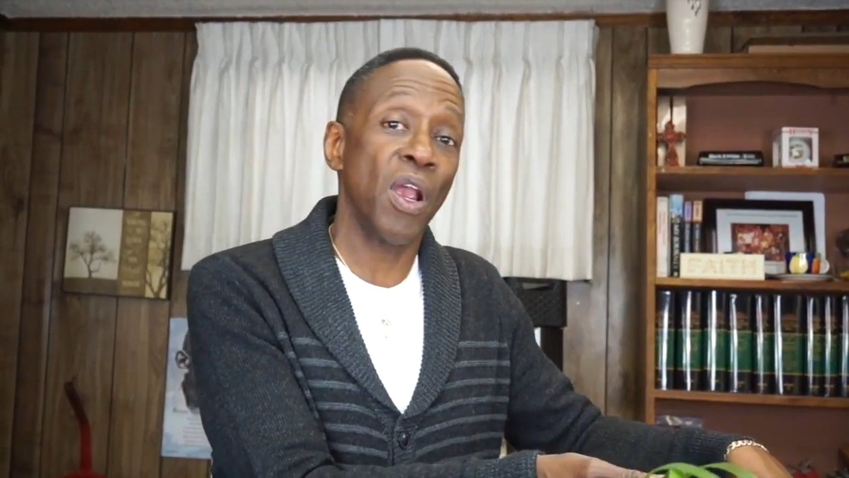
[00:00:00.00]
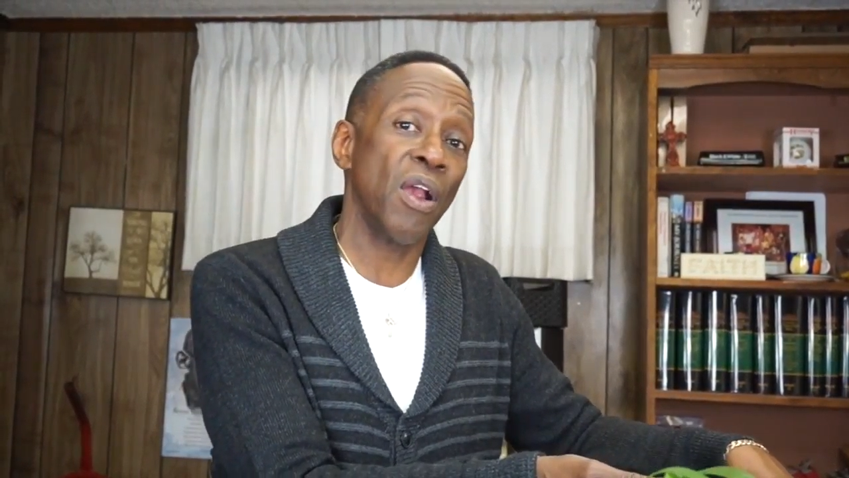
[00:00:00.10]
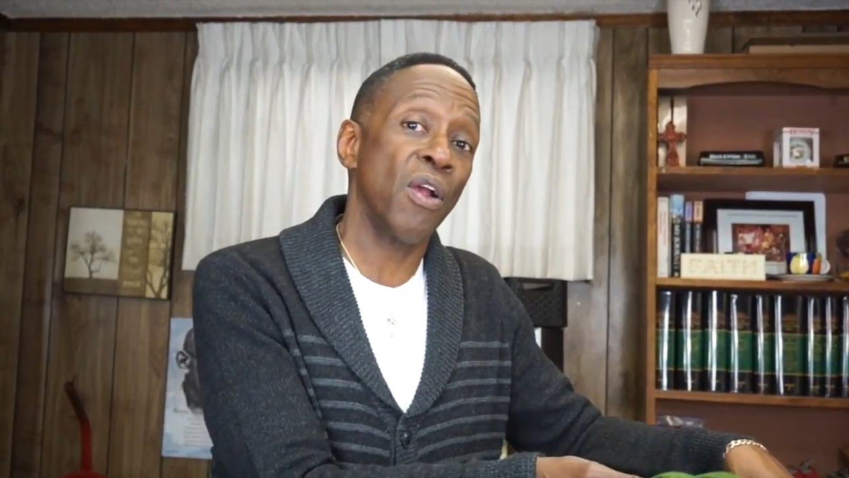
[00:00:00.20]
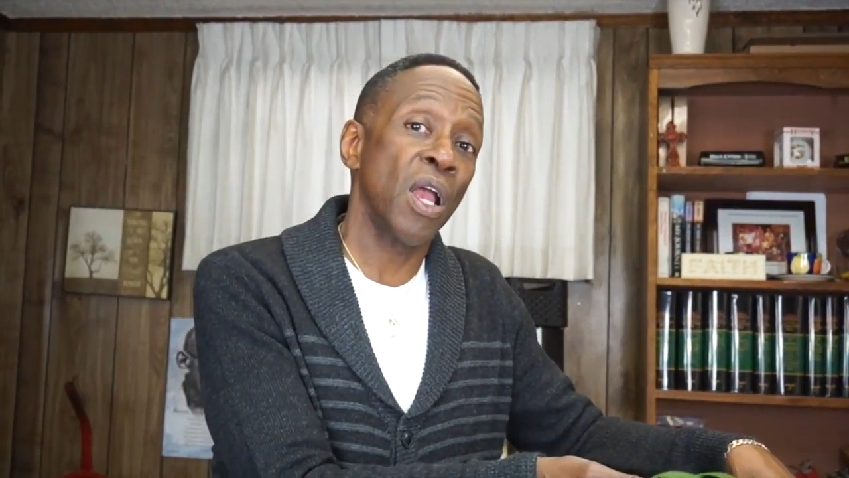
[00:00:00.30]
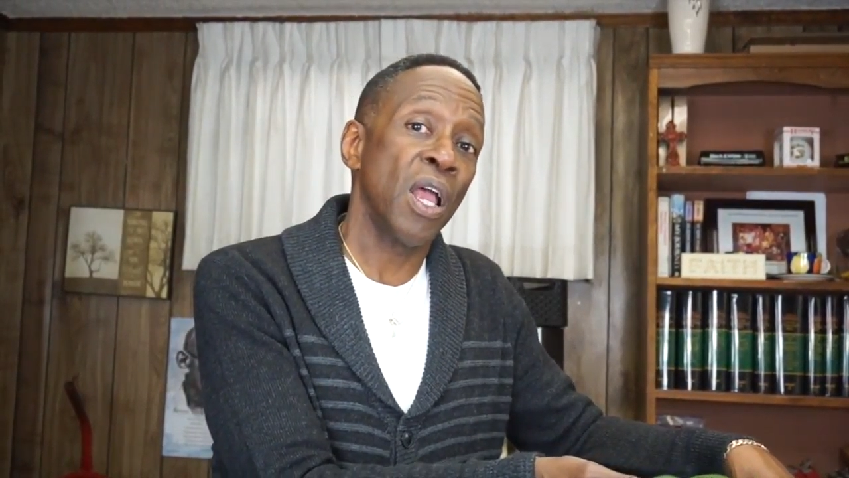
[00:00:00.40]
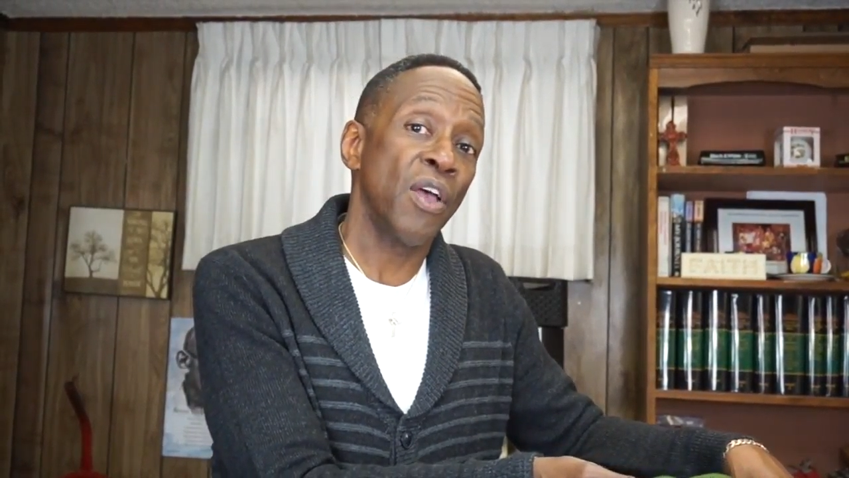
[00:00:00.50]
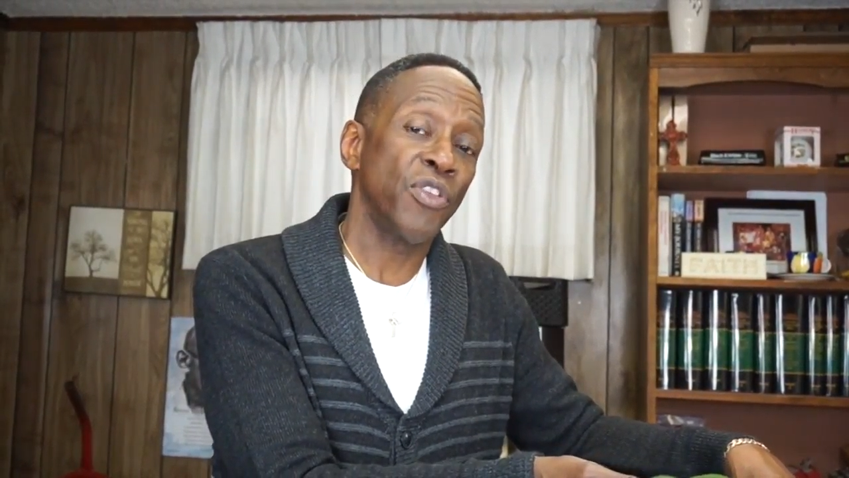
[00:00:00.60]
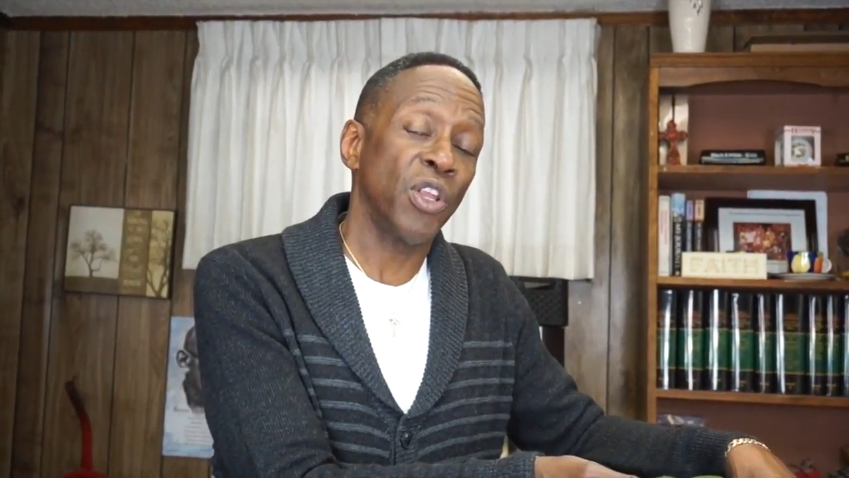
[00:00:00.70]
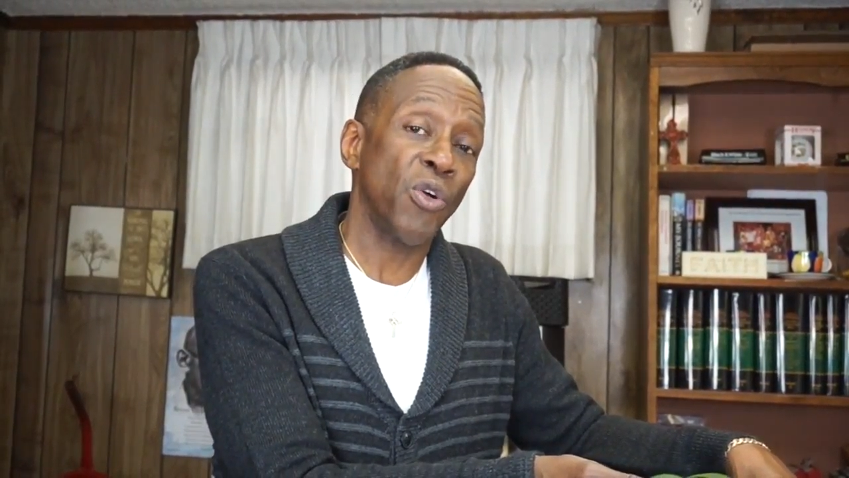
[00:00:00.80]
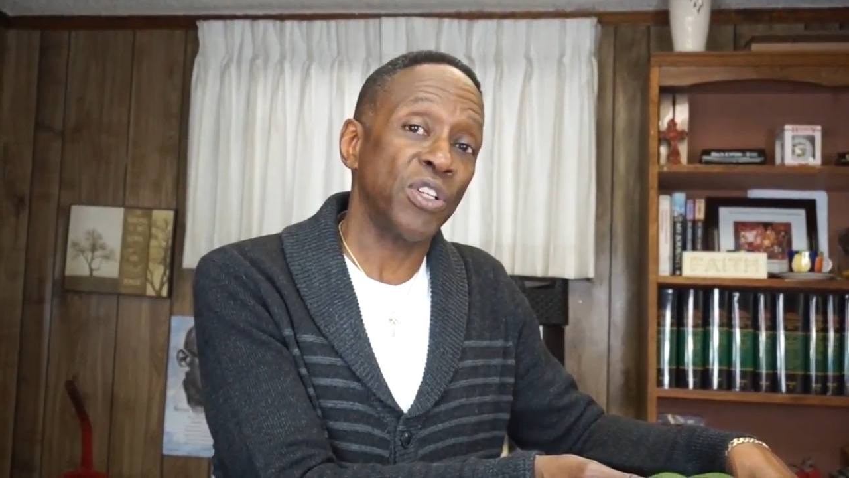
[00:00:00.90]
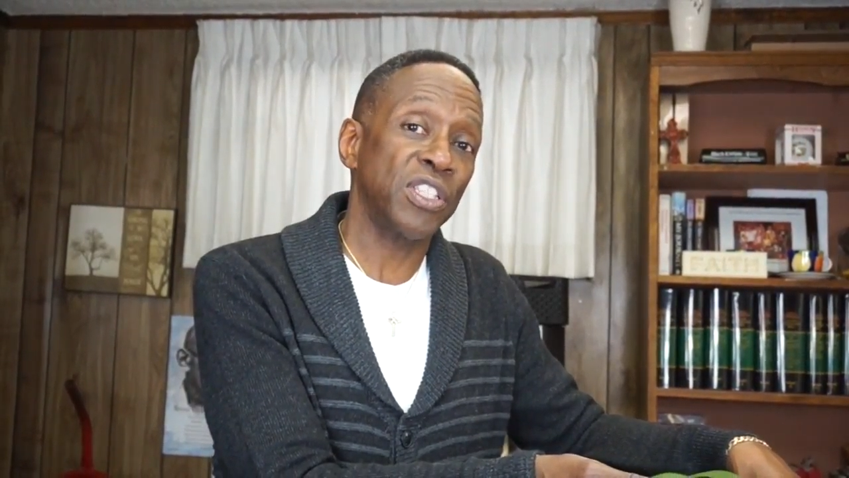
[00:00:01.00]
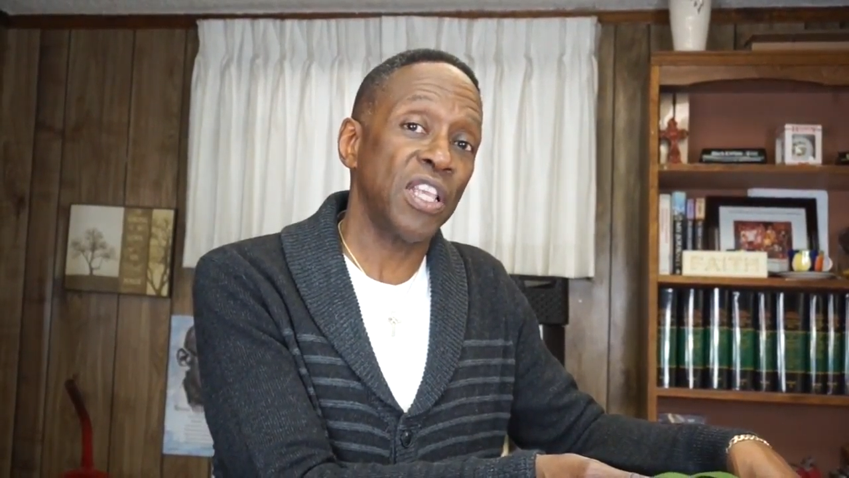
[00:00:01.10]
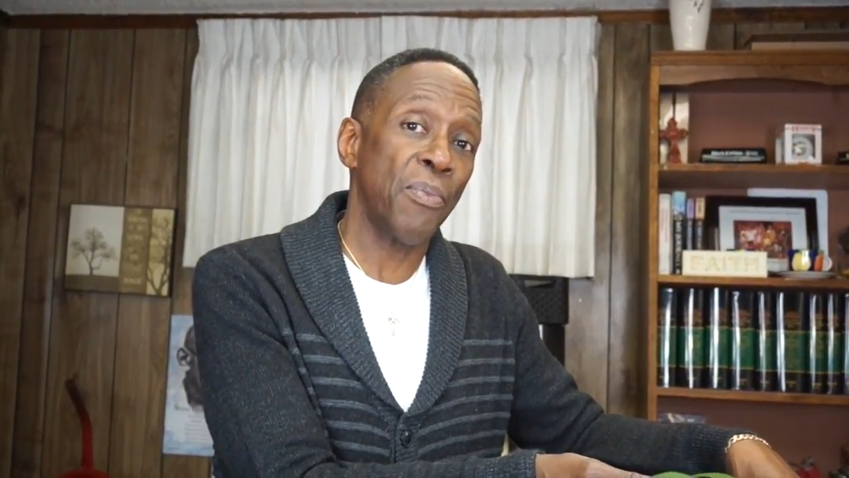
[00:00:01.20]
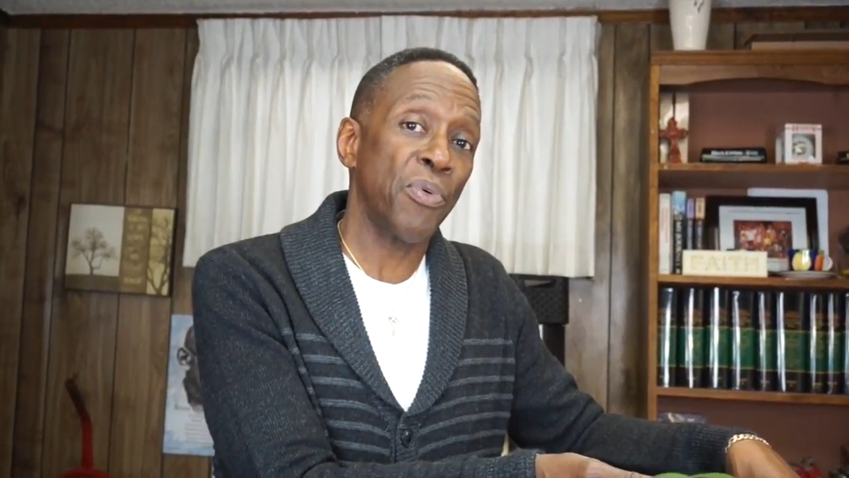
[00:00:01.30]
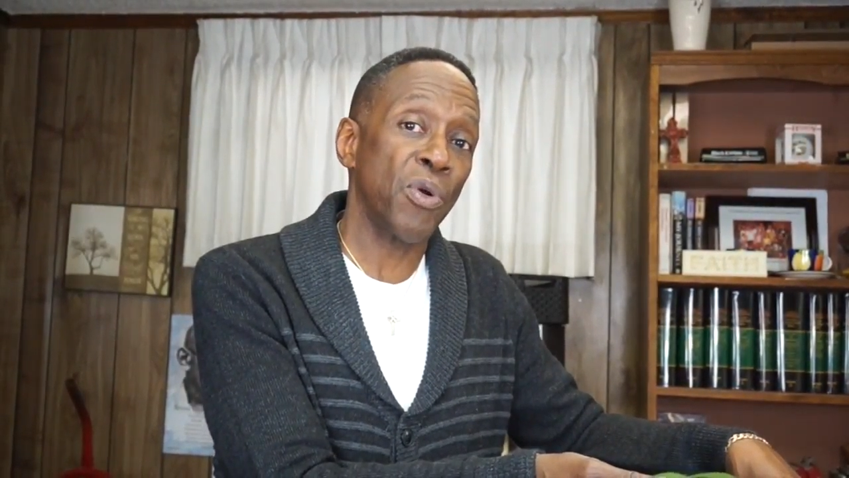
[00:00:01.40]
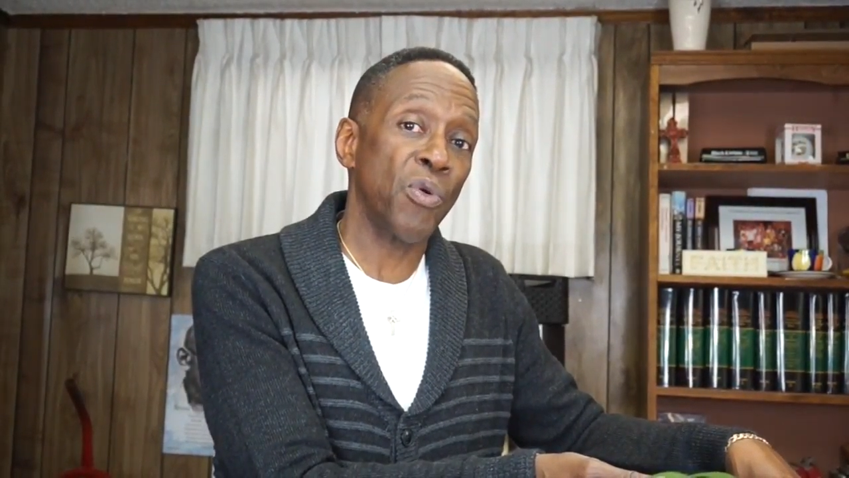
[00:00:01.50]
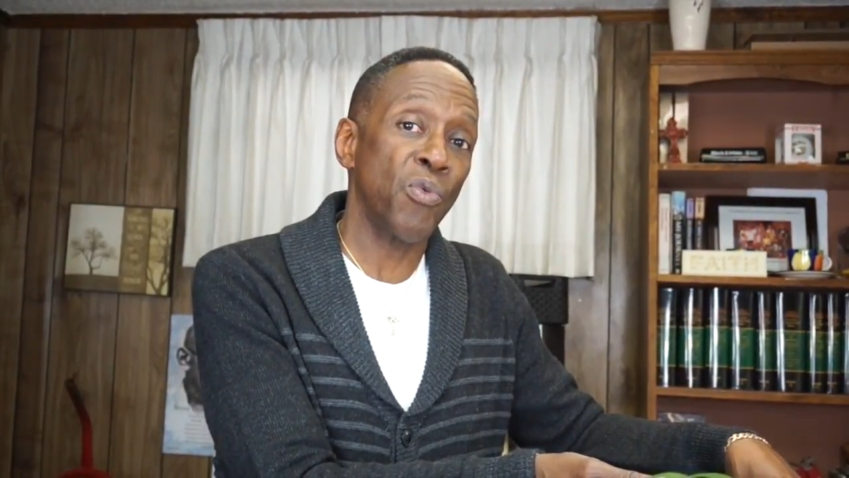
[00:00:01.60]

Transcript: where the Lord's Supper